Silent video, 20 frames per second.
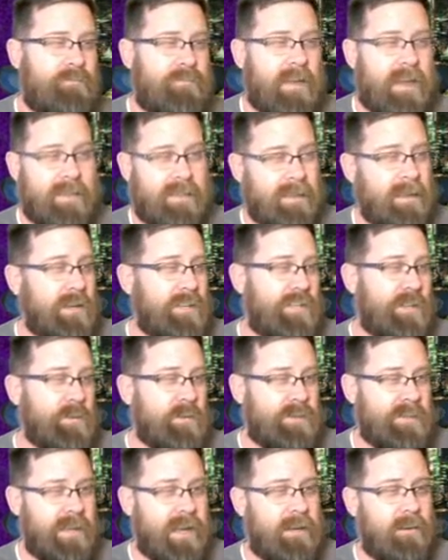think she
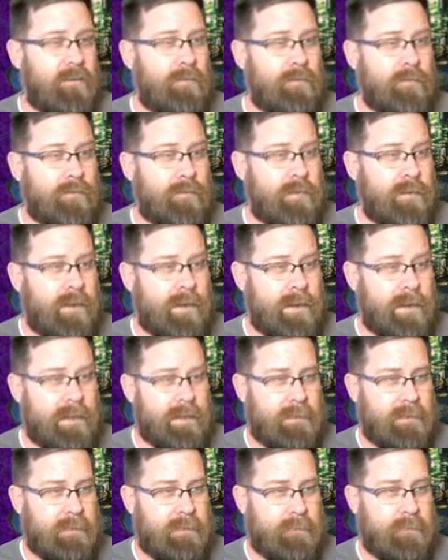was an elf.
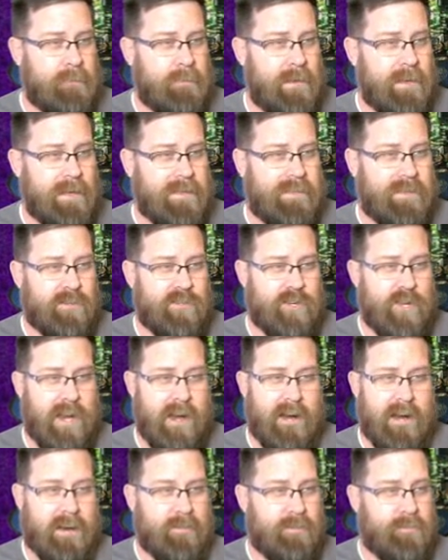It's a
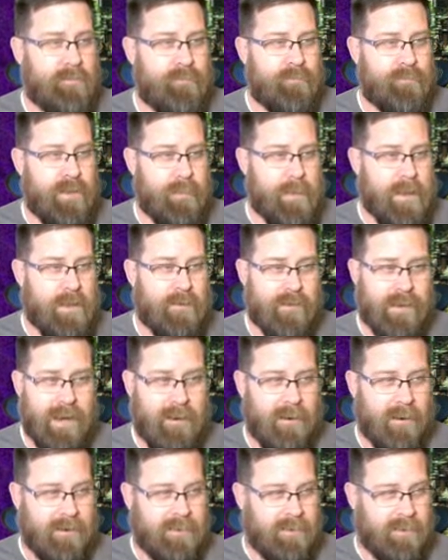generic female
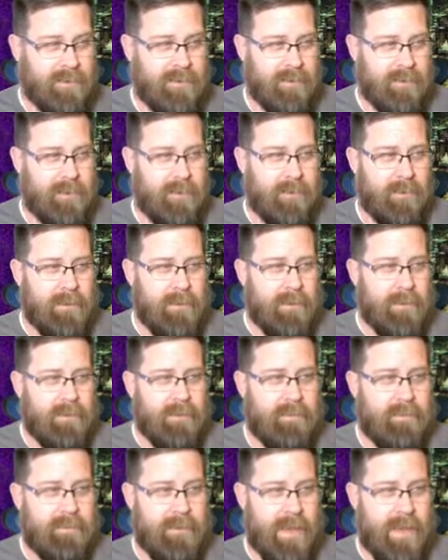character
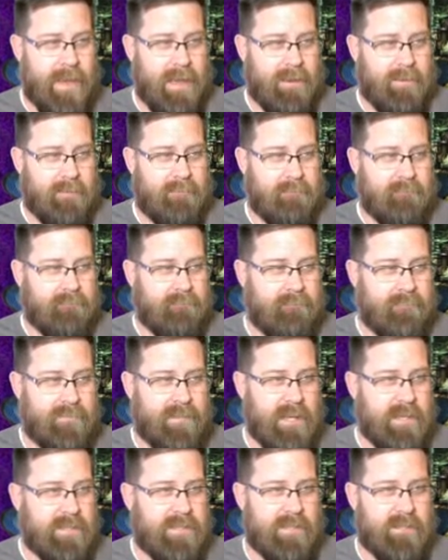that
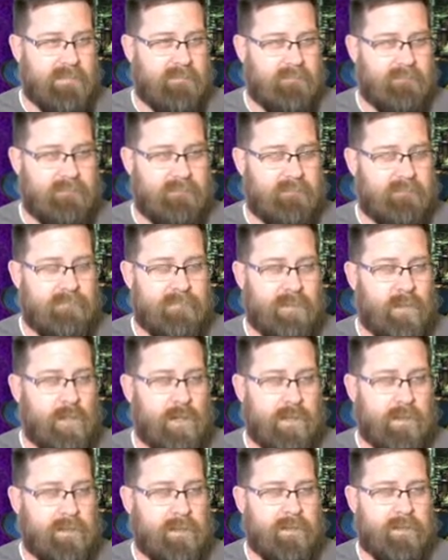doesn't
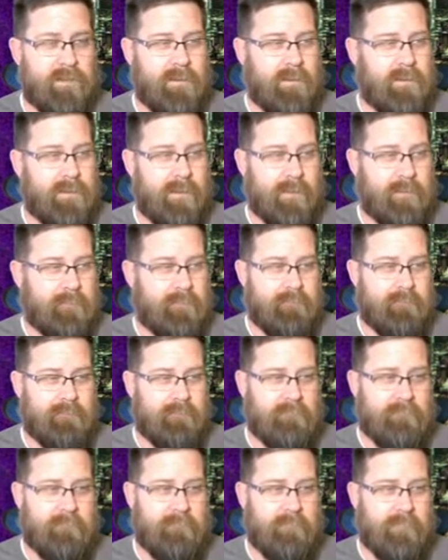look
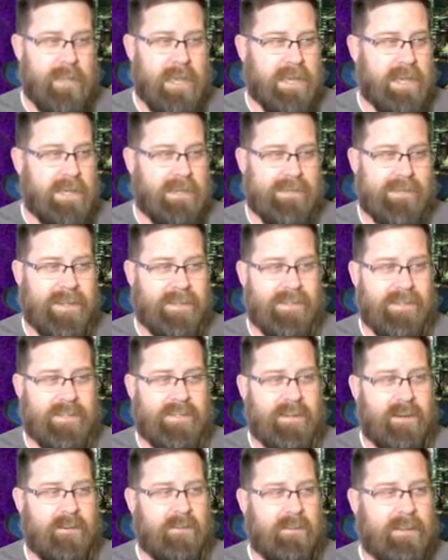like it's
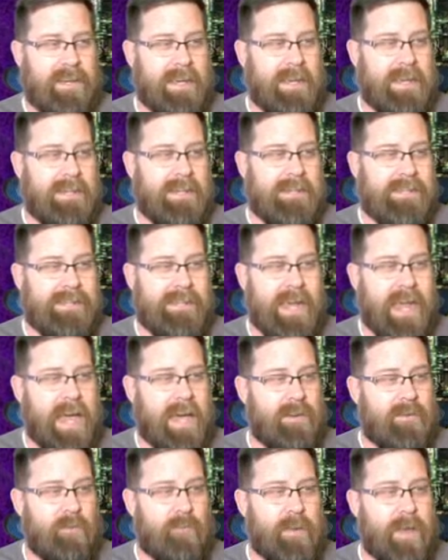necessarily in
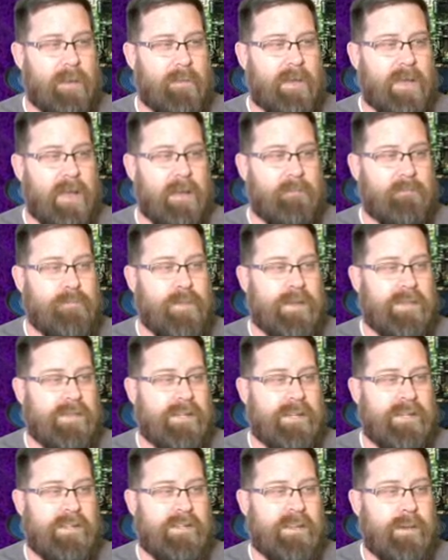Seattle. Maybe I'm
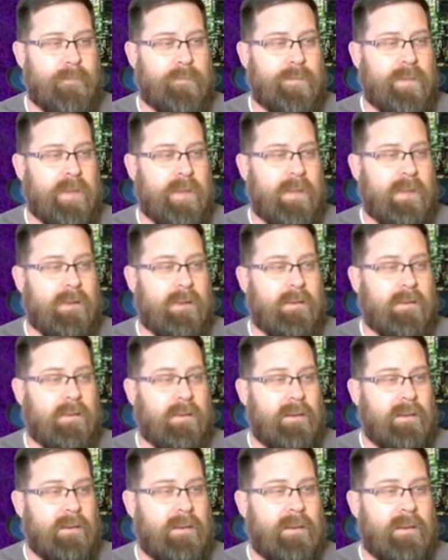missing something.
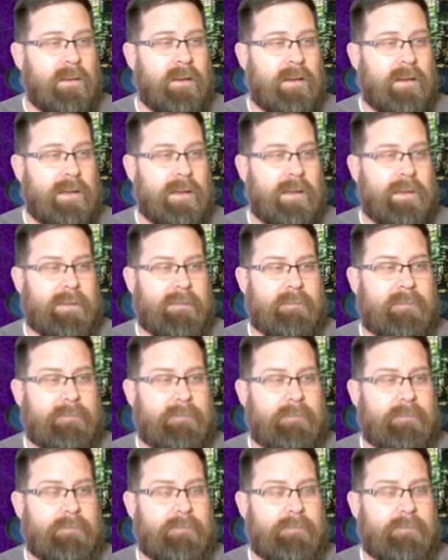Um,